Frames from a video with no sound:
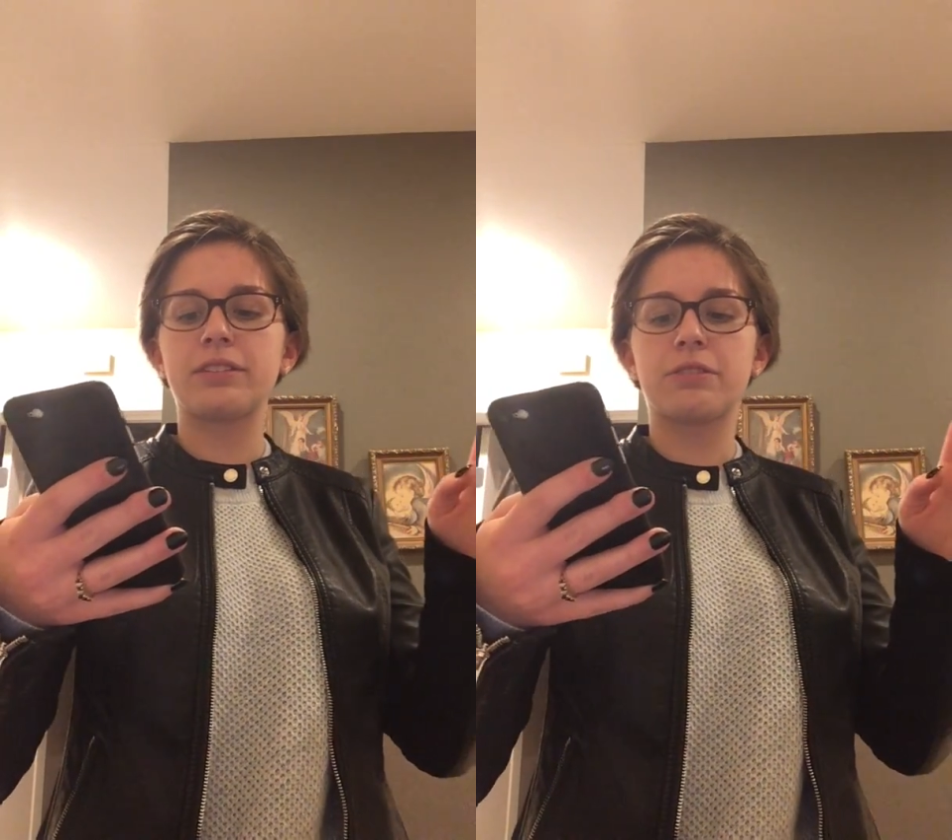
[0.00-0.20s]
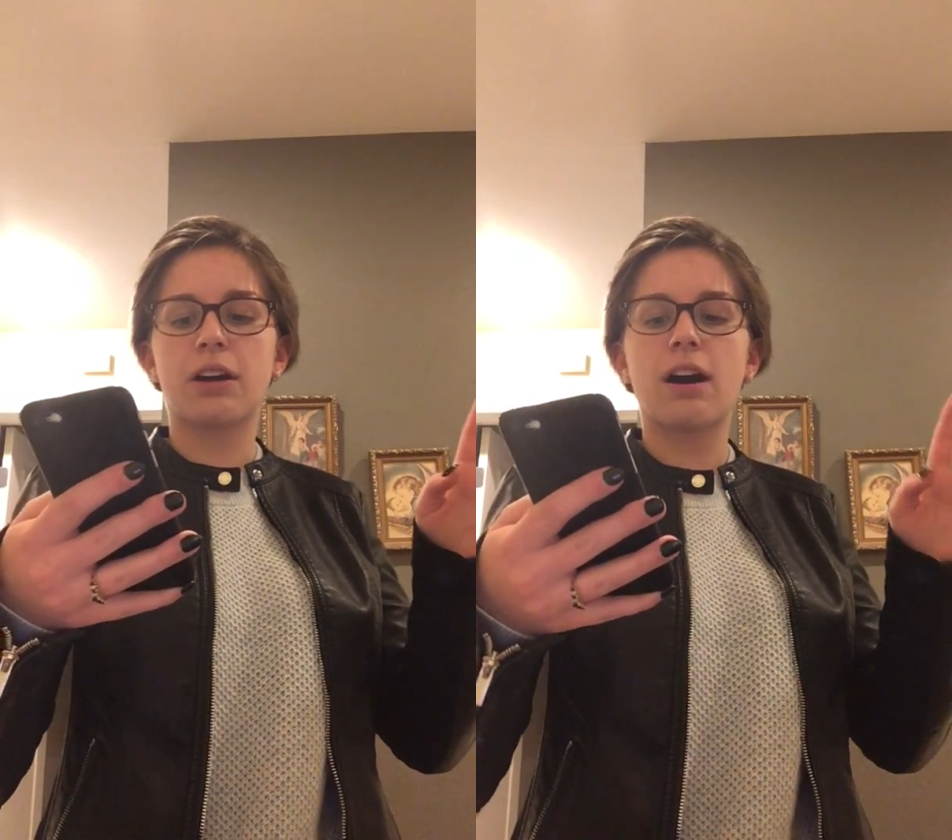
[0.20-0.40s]

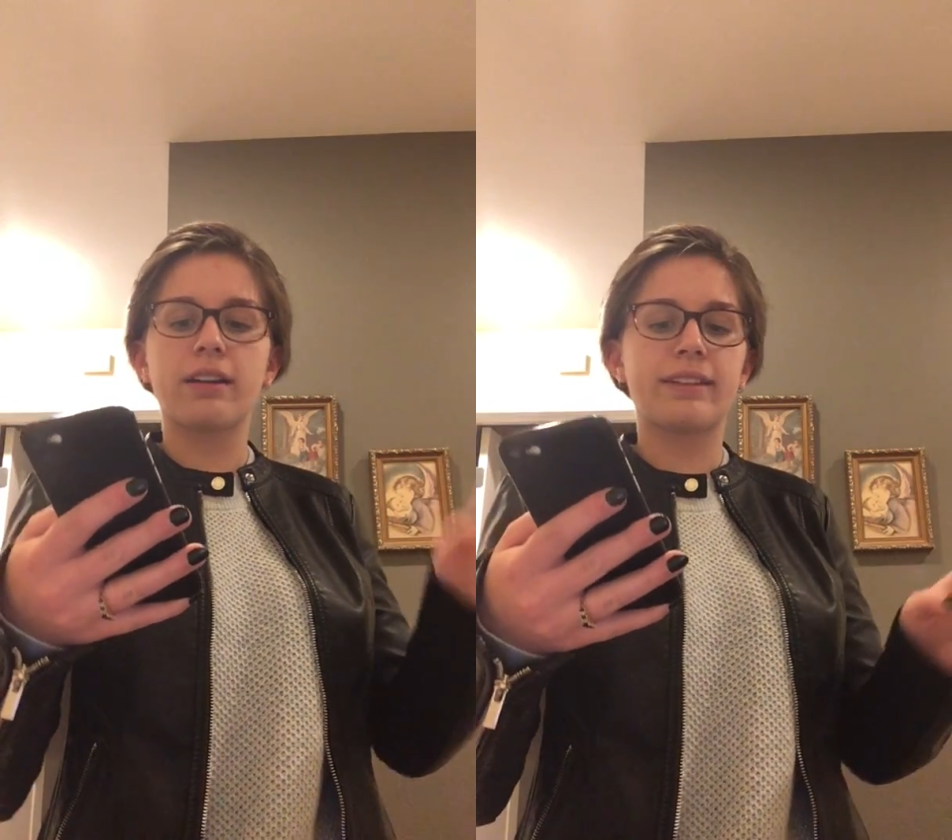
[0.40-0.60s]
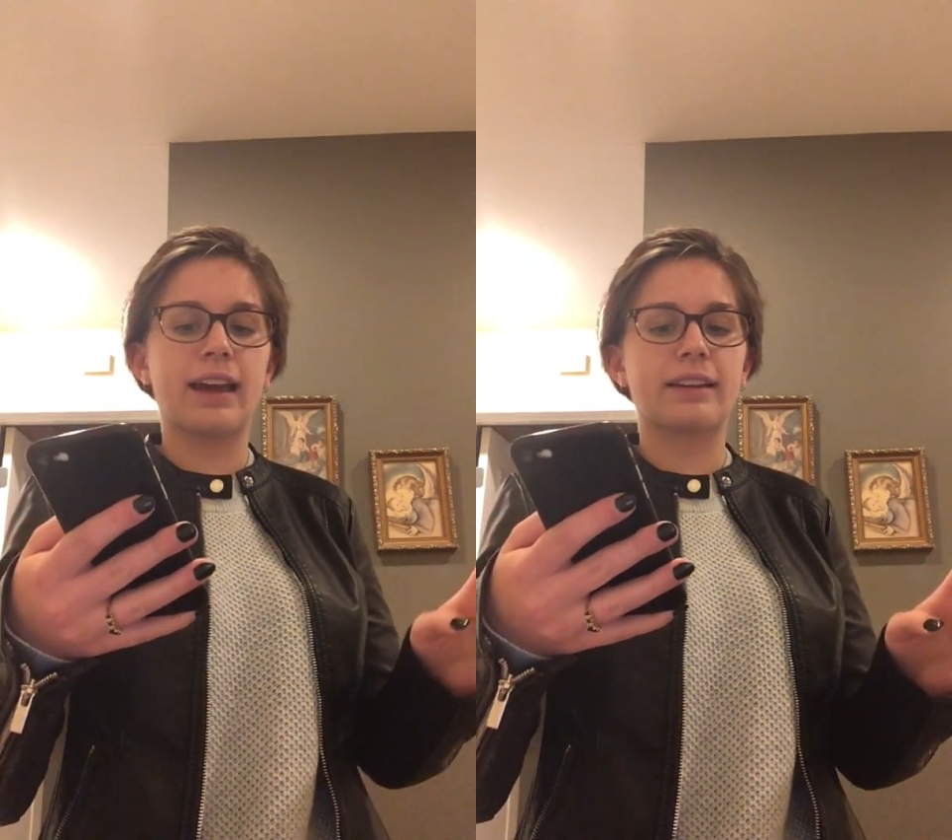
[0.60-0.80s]
you
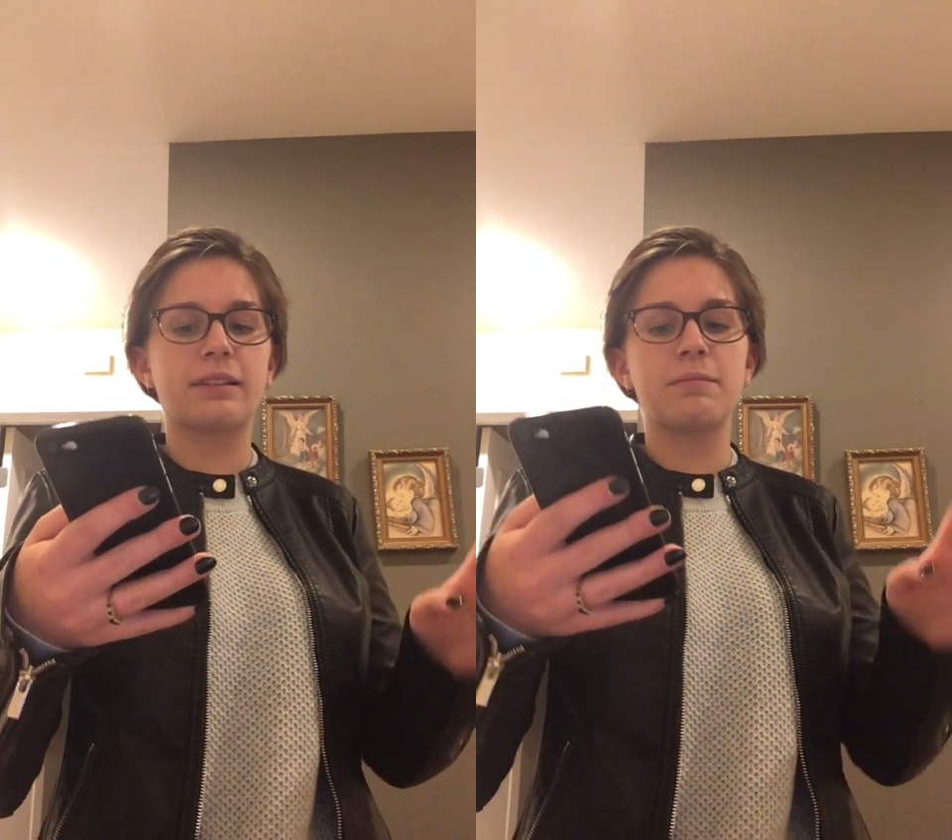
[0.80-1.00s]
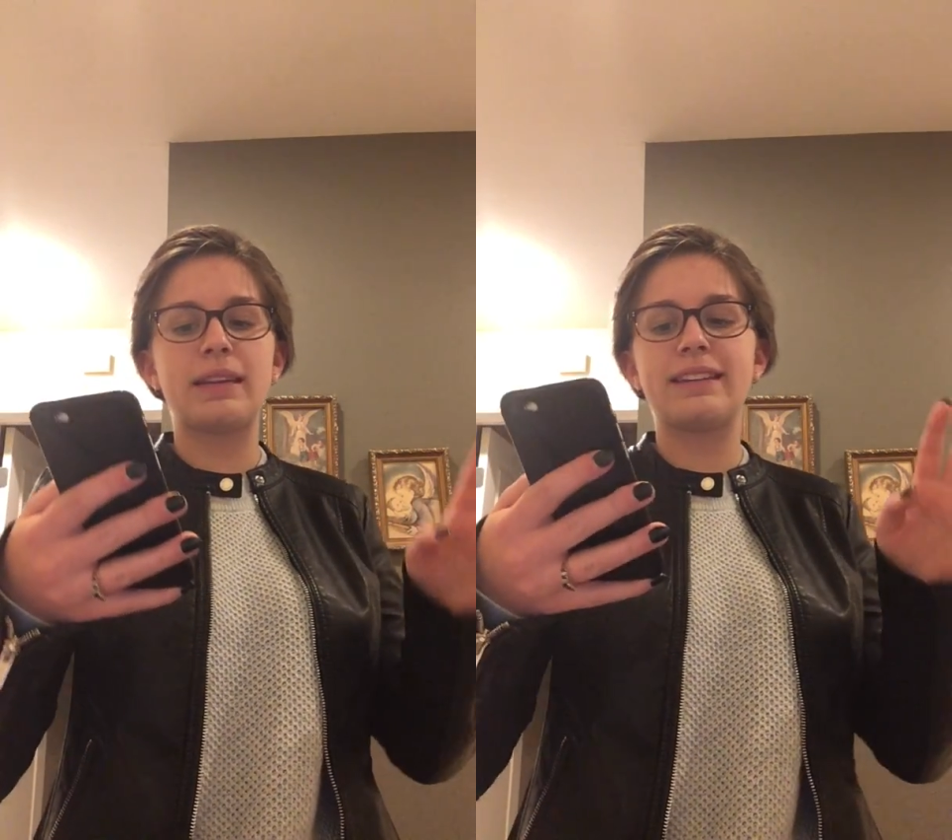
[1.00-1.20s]

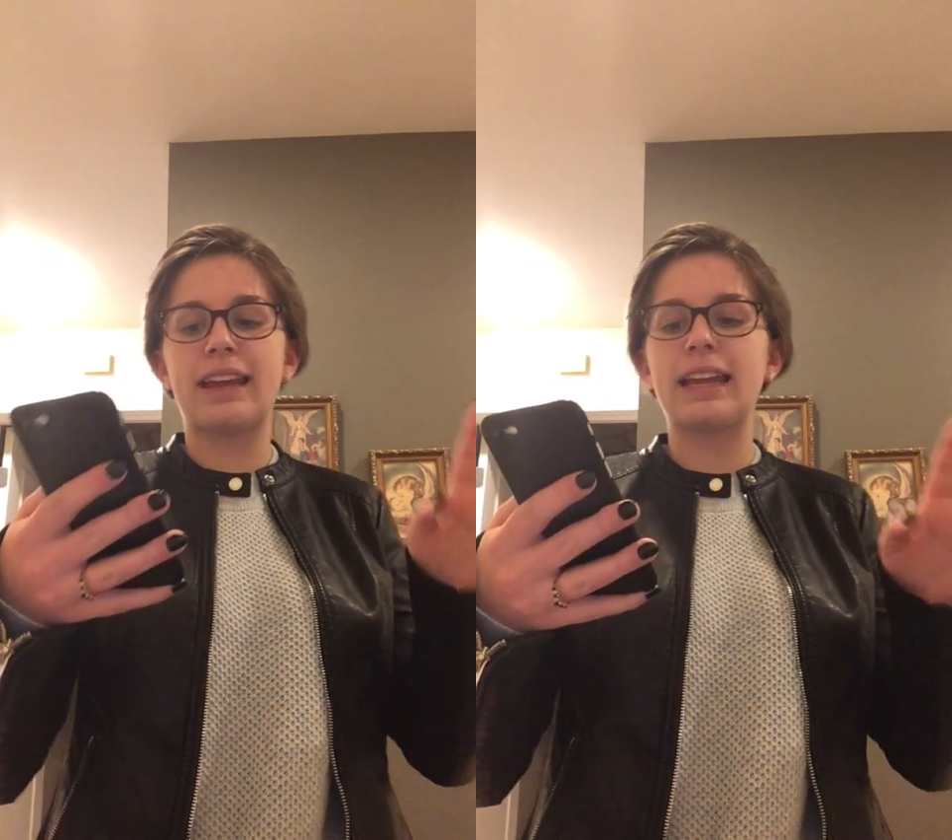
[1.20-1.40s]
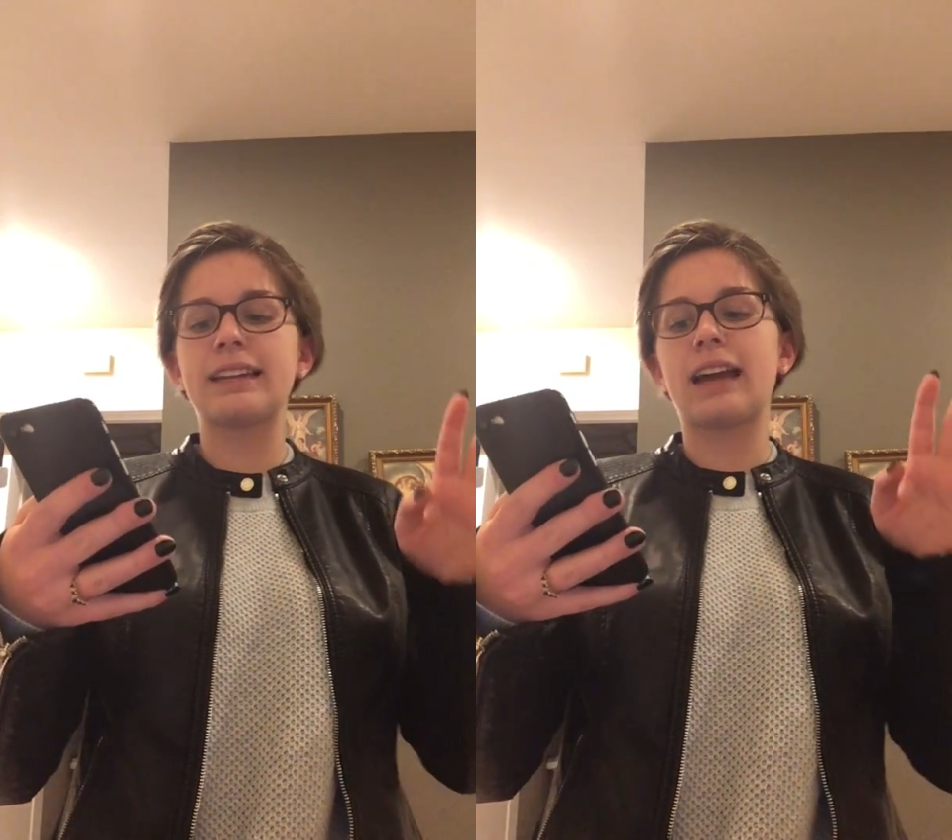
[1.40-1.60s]
contacted me
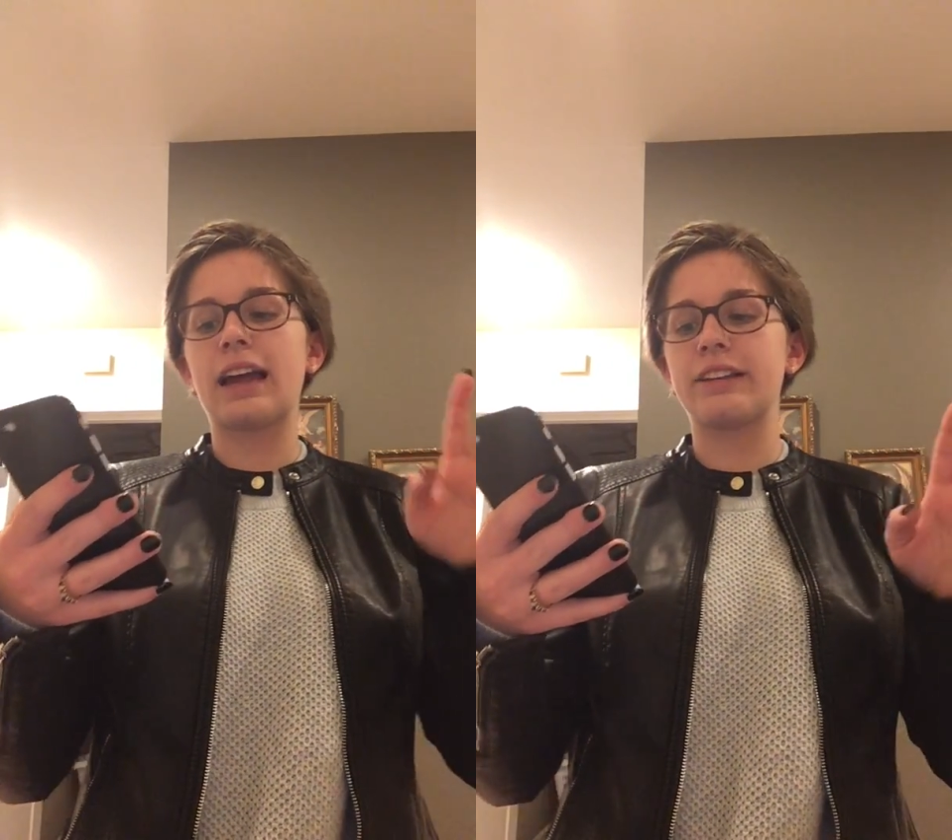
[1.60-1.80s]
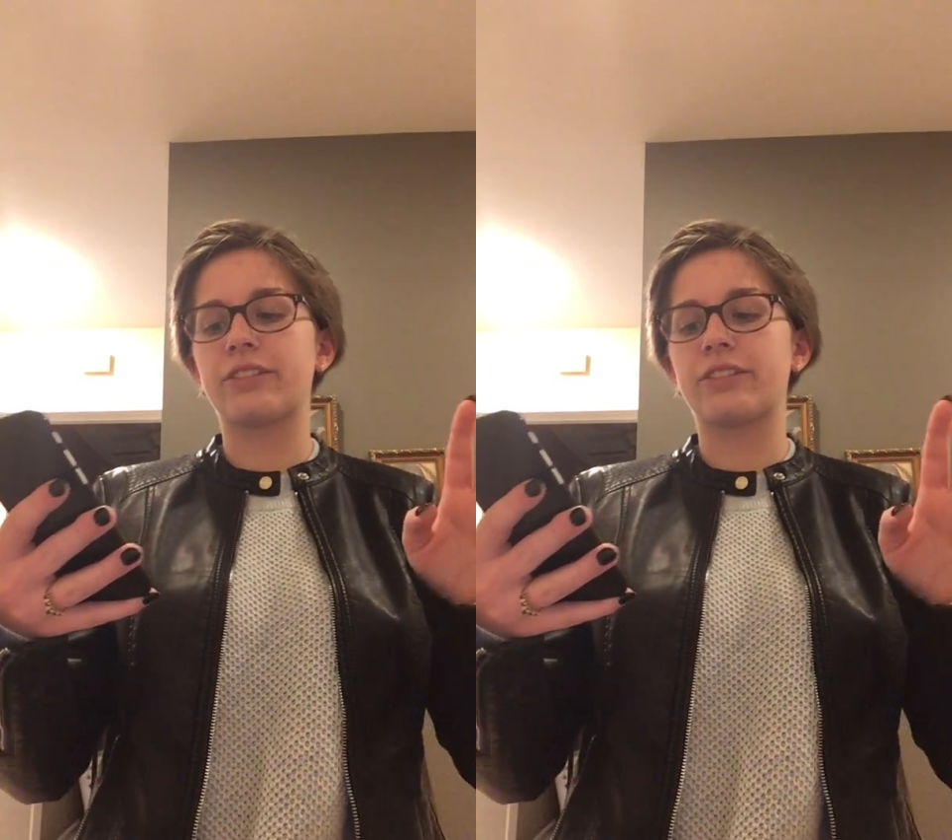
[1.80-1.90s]
day and night,